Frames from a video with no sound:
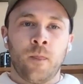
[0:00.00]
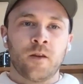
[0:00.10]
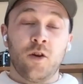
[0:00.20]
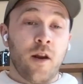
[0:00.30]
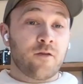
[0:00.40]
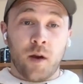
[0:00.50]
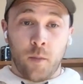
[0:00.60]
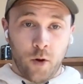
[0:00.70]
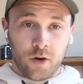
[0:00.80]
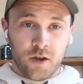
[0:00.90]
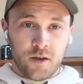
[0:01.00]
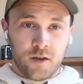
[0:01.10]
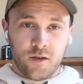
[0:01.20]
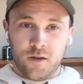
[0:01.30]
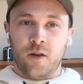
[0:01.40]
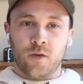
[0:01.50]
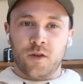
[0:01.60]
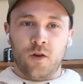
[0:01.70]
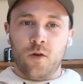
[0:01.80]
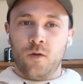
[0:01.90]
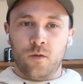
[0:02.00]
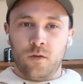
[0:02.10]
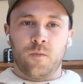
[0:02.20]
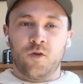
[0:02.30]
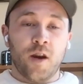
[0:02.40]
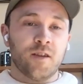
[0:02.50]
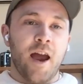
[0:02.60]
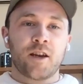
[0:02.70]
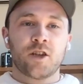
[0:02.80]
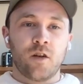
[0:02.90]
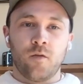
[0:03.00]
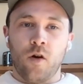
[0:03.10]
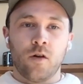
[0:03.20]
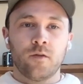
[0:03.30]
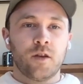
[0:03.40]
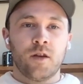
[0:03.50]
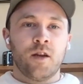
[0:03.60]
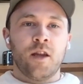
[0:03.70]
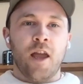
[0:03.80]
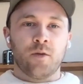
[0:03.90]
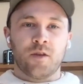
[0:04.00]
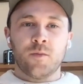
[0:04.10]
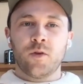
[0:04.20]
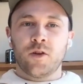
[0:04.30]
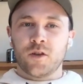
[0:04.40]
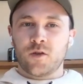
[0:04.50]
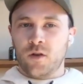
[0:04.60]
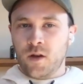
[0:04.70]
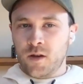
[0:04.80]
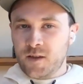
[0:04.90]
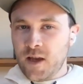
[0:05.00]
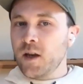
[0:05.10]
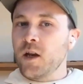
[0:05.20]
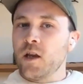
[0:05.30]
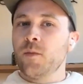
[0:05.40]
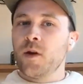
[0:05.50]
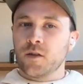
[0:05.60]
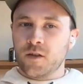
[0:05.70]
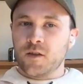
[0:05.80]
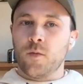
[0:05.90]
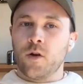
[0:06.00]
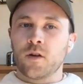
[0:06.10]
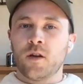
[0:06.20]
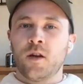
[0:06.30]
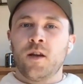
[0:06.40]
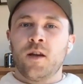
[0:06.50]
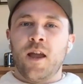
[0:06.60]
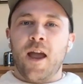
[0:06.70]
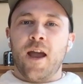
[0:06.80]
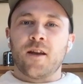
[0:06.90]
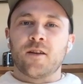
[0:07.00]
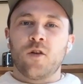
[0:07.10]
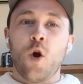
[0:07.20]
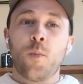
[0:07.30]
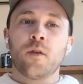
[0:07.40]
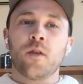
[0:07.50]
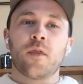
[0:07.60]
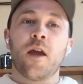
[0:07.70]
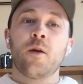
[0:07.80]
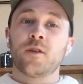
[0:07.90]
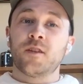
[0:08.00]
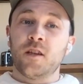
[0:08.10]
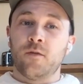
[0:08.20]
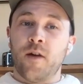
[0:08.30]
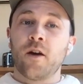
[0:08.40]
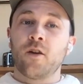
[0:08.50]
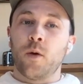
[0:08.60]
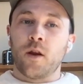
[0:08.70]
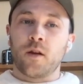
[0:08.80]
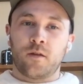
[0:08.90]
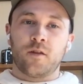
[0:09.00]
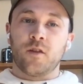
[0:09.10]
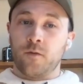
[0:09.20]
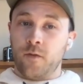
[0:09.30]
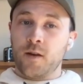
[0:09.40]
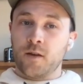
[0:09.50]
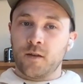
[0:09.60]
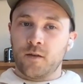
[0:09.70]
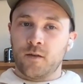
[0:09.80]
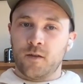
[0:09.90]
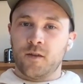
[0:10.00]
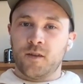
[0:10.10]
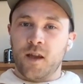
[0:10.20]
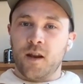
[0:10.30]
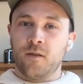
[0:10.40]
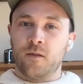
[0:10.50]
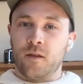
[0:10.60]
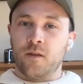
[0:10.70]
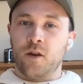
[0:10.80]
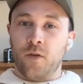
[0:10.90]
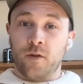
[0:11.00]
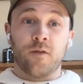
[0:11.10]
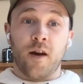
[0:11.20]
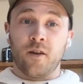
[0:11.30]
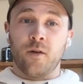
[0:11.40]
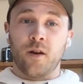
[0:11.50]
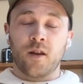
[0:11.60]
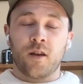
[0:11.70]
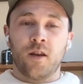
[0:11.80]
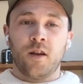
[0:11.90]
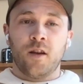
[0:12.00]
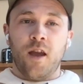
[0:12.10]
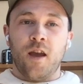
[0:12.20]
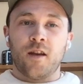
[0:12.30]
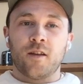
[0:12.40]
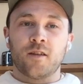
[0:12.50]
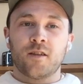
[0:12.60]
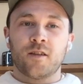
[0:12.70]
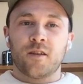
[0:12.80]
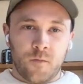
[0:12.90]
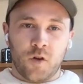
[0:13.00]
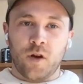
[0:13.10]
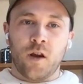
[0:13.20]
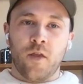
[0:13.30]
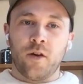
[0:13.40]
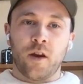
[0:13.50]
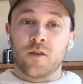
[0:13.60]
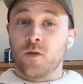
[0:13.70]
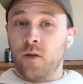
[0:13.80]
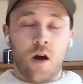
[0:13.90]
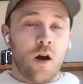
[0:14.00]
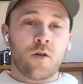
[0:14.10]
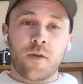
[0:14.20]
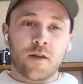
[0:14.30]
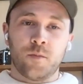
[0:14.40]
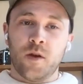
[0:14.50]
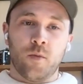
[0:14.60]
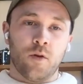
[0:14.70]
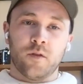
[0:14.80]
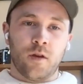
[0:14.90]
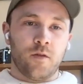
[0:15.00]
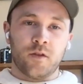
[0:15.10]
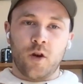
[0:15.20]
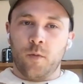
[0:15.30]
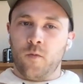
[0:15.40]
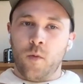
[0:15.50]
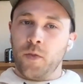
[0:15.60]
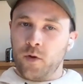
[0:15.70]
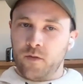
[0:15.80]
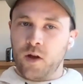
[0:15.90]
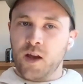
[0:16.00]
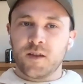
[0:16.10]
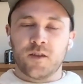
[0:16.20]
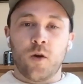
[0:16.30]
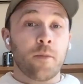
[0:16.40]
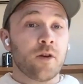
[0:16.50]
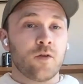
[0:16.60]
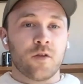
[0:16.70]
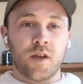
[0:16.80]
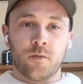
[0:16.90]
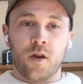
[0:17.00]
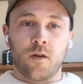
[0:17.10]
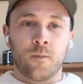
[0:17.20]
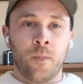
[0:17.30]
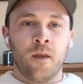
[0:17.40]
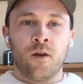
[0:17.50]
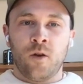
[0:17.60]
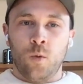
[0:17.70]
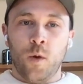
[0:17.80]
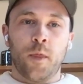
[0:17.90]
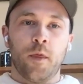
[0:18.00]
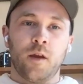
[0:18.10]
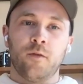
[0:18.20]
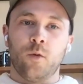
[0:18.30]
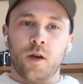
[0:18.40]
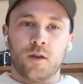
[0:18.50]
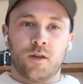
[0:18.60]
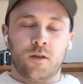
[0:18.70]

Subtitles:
You don't have to make a purchase. There was no transaction involved. It was simply just sending an email to someone and hoping that they would see the value in it because their friend said that there's value in it, and clicking on that link. So 100,000 people in the scope of a month or even less. And so I'm going to do the same thing with the giveaways.